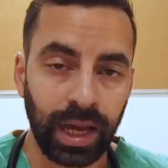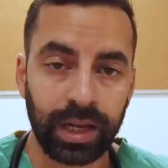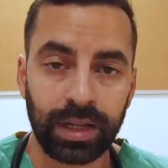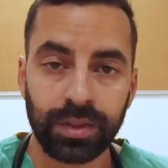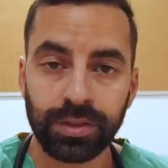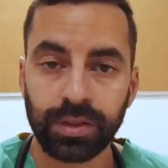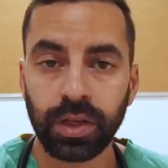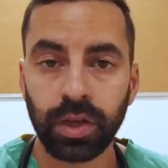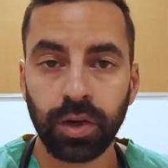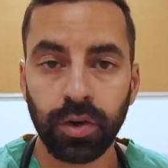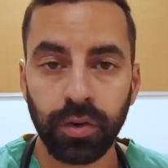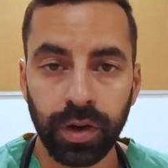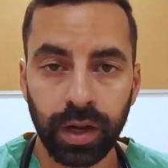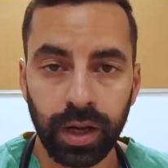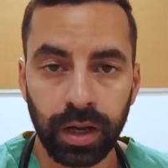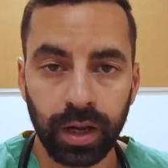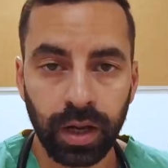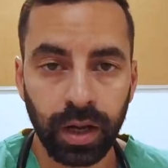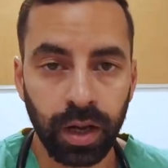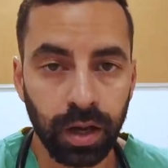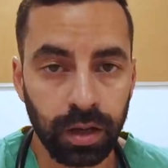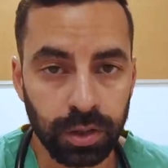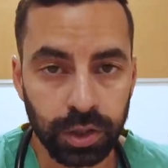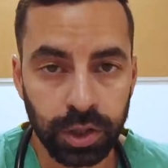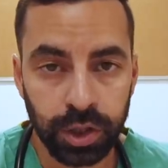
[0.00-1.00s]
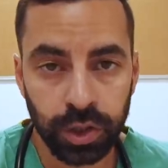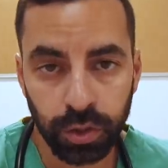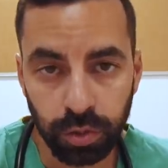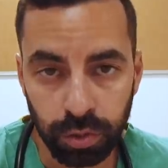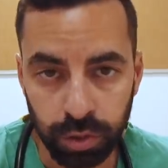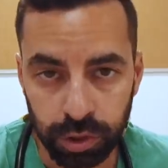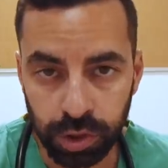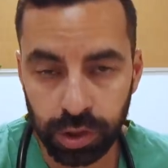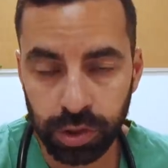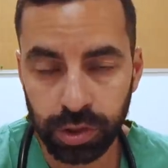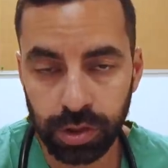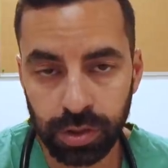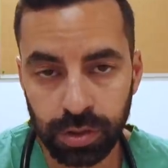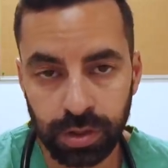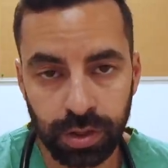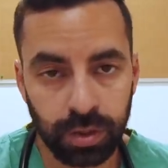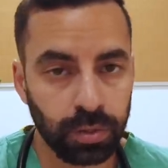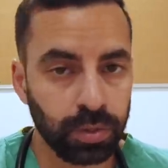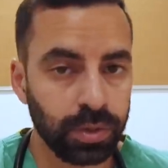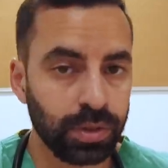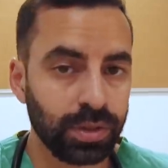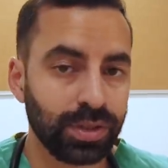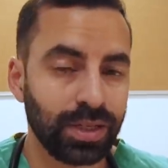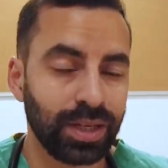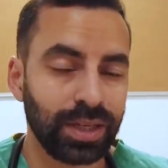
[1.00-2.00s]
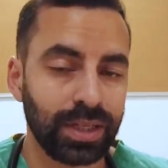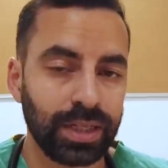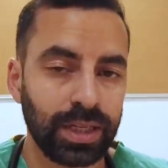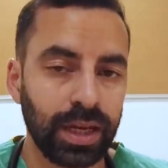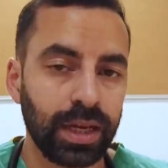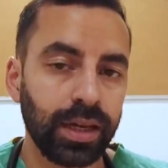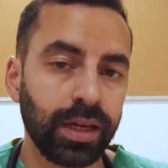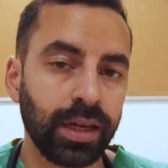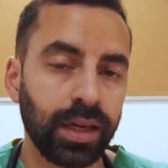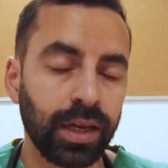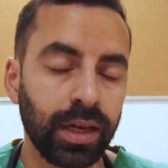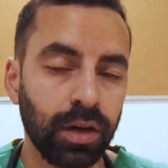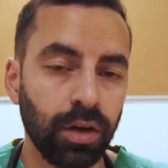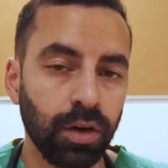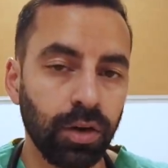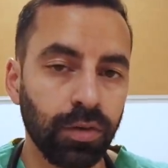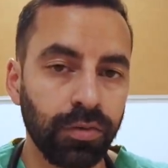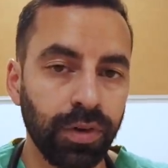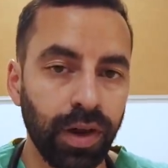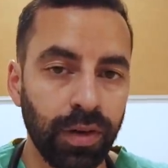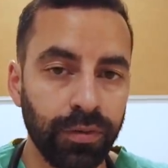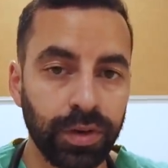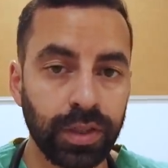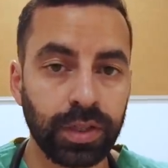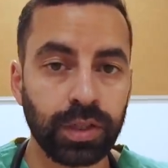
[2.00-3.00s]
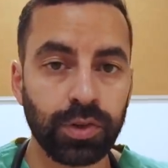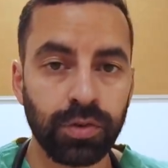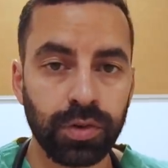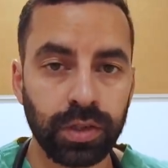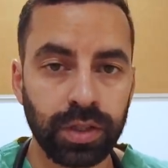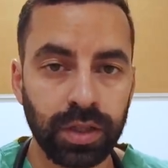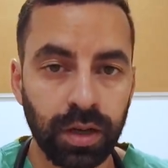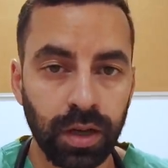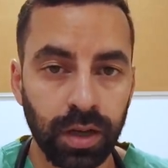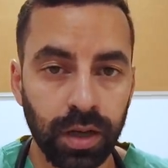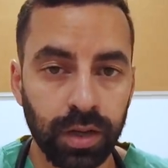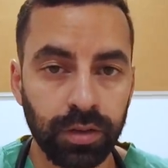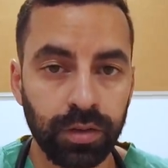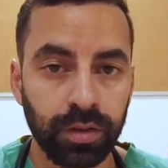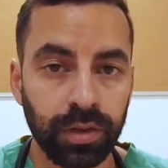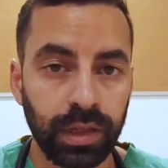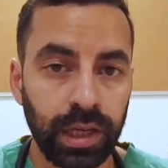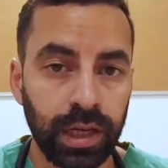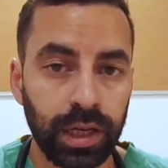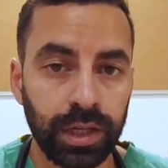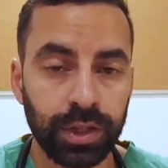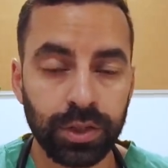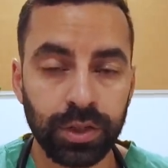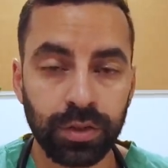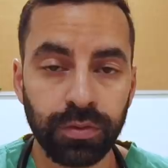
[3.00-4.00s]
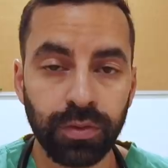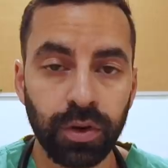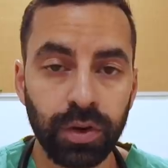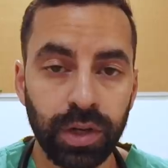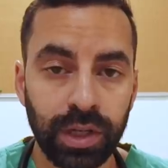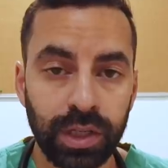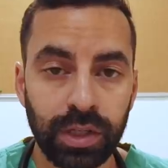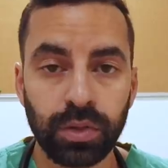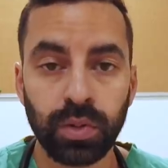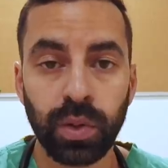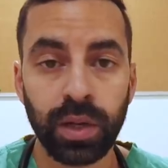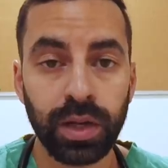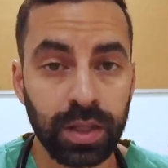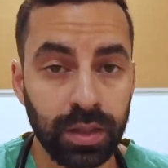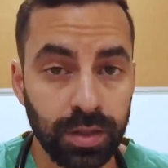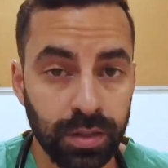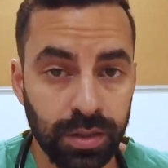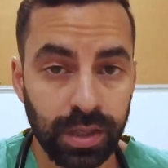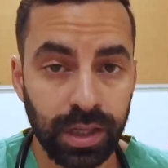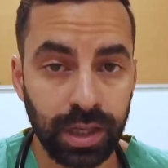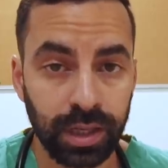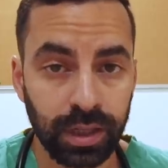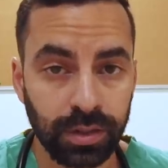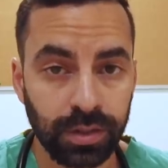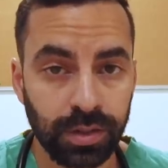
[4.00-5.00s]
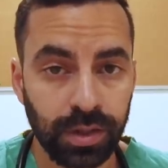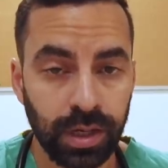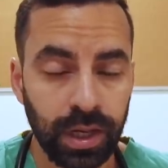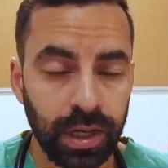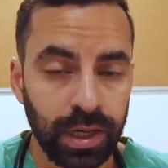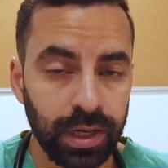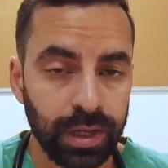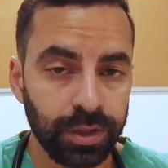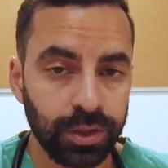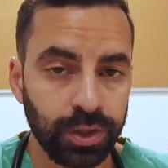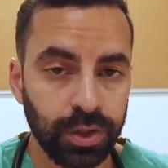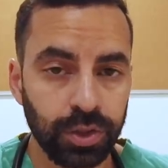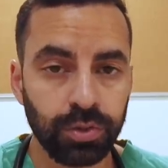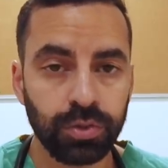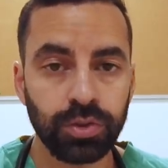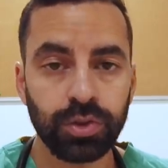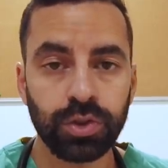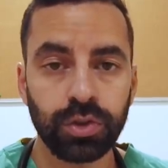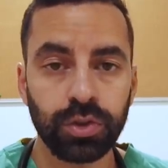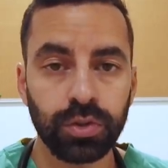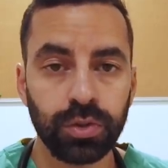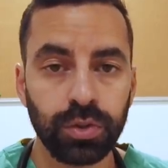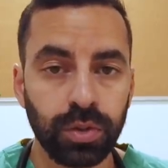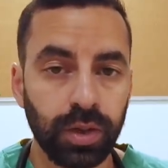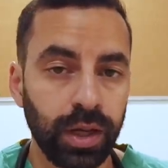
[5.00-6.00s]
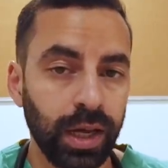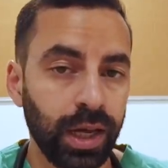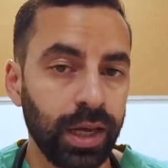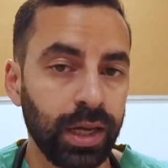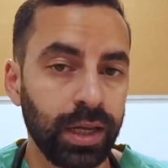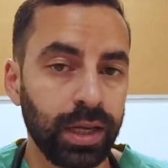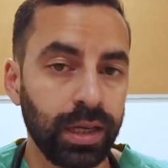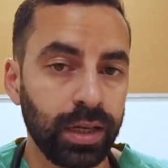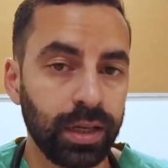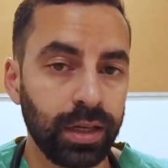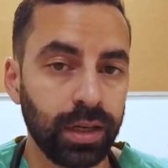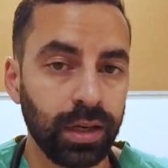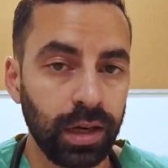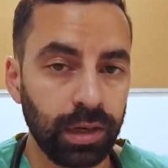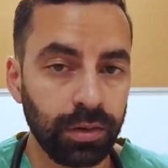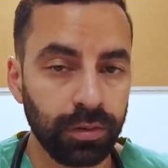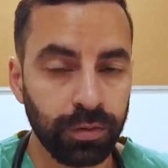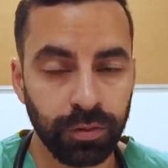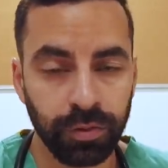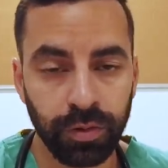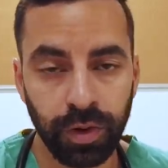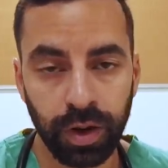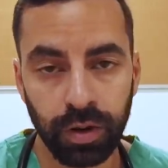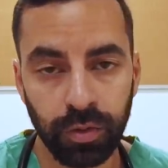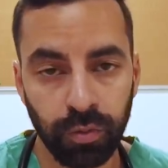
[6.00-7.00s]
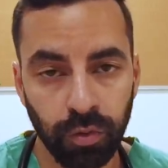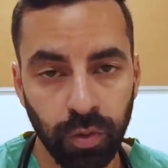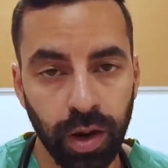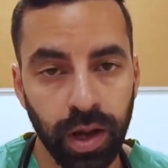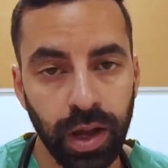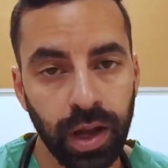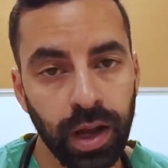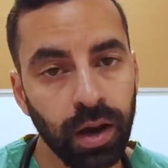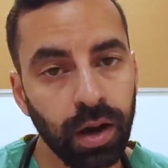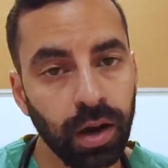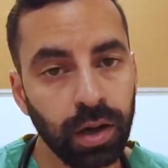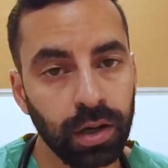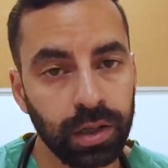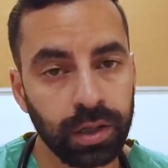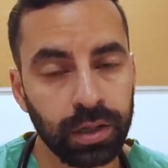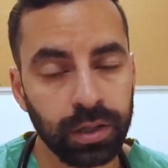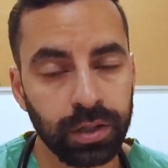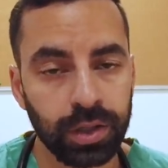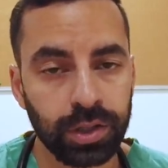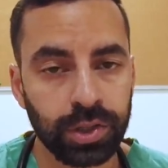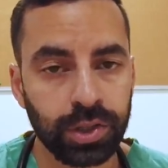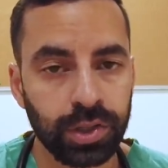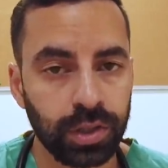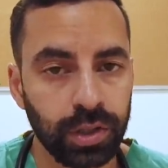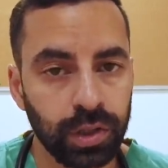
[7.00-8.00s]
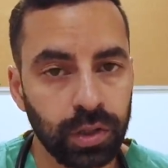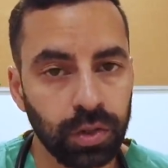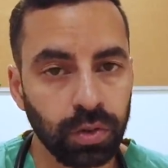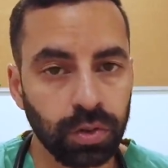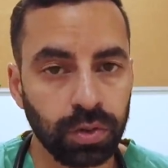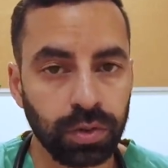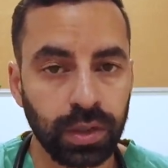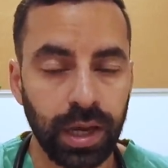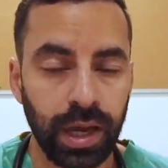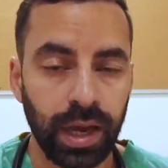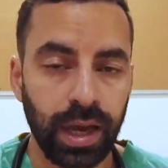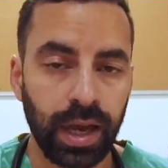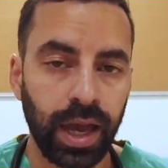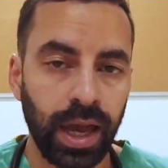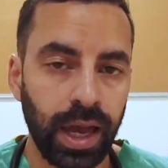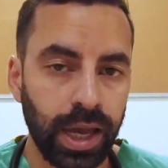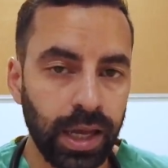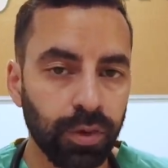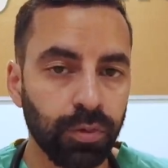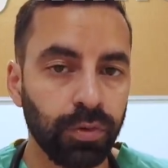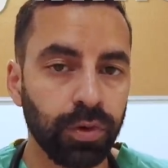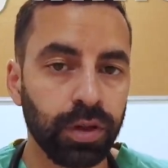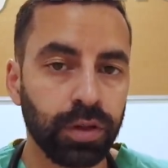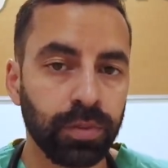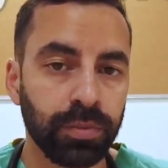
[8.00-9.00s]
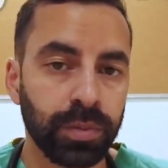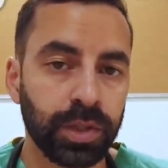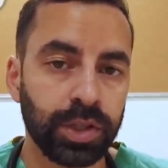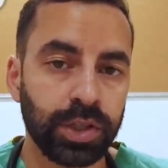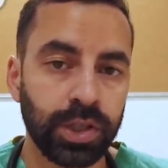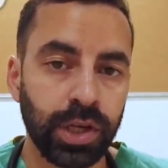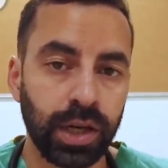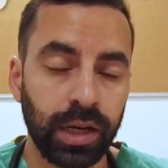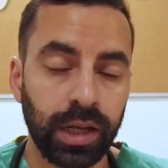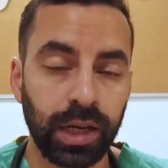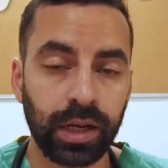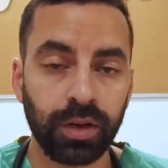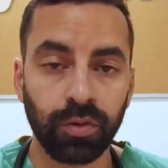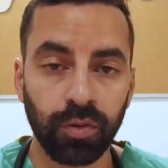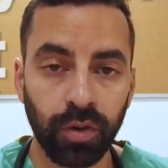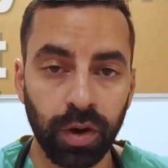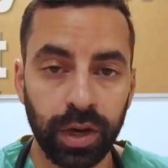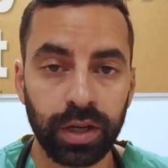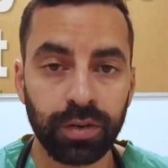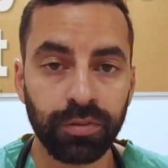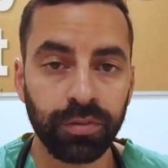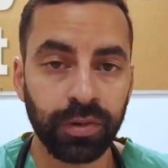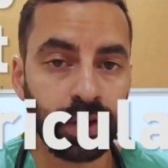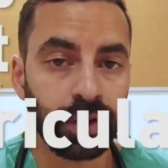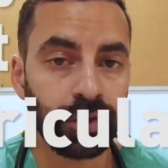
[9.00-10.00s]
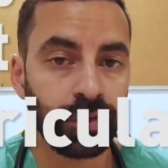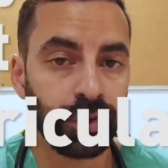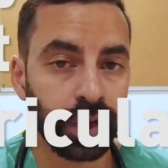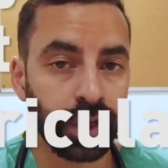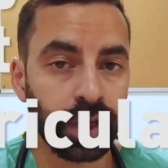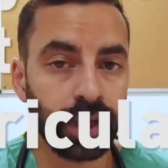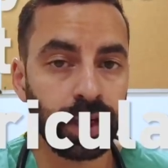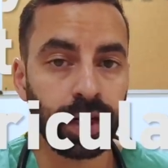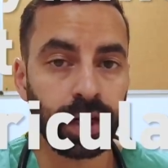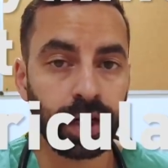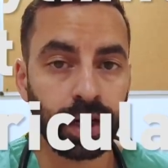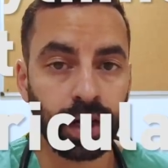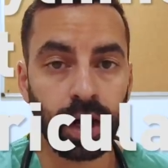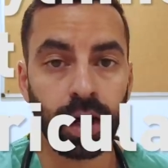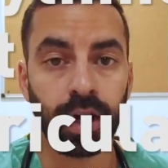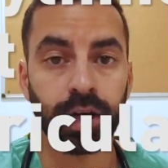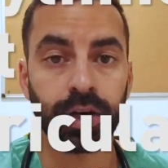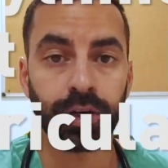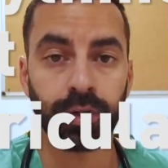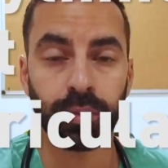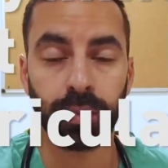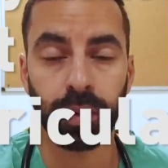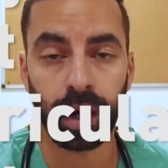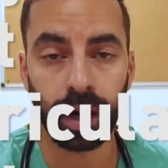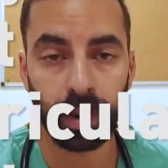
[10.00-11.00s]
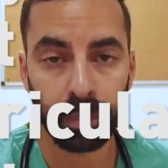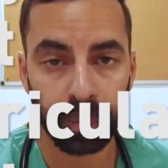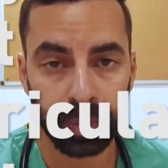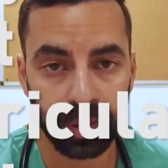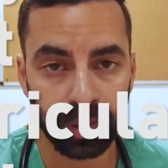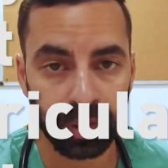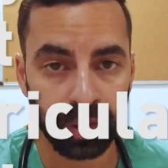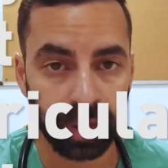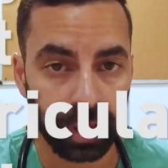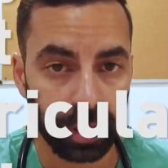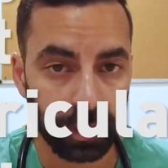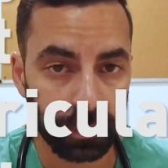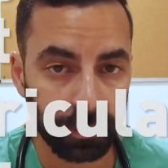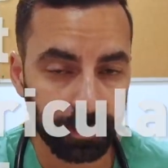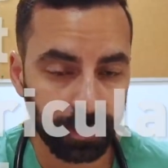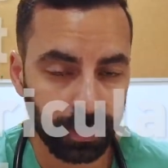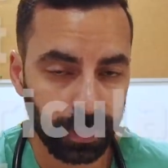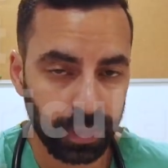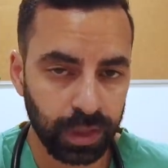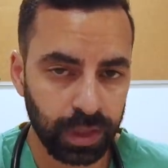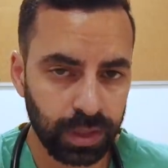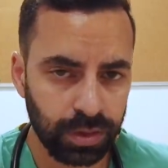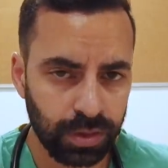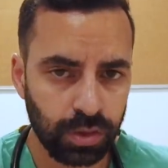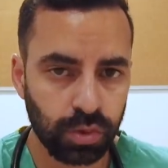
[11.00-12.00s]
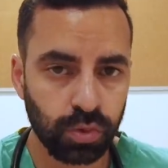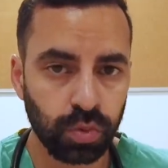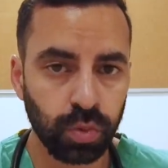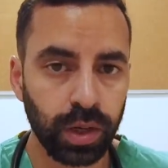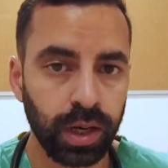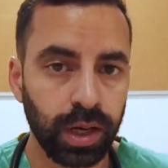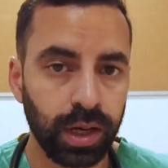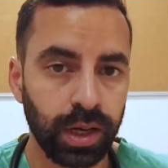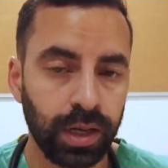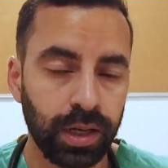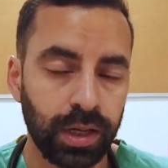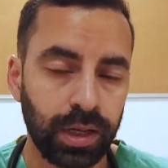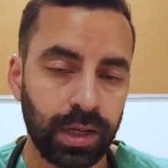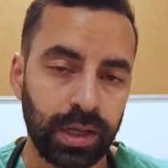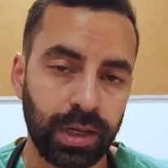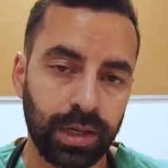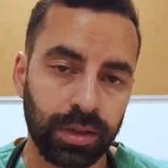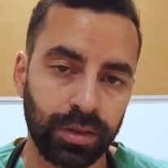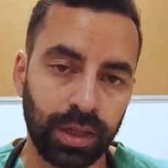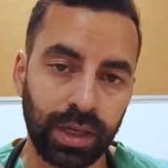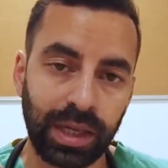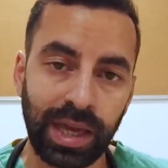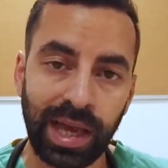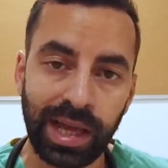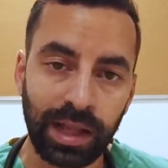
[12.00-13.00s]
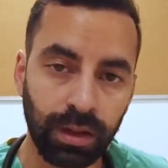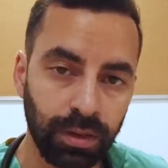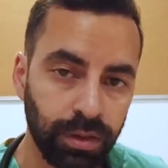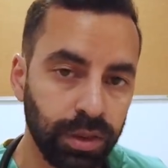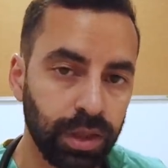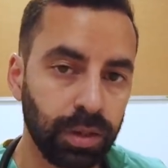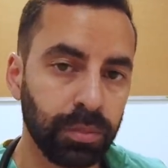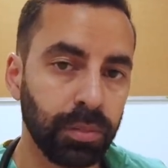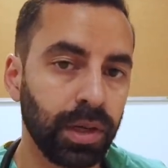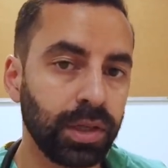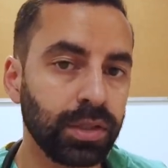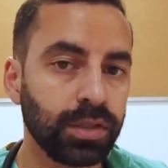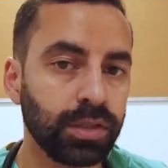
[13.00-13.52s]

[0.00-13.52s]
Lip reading: had his career cut short just as it was taking off, having to retire at the age of only 26 due to a very rare heart condition called arrhythmogenic right ventricular cardiomyopathy. This is where the healthy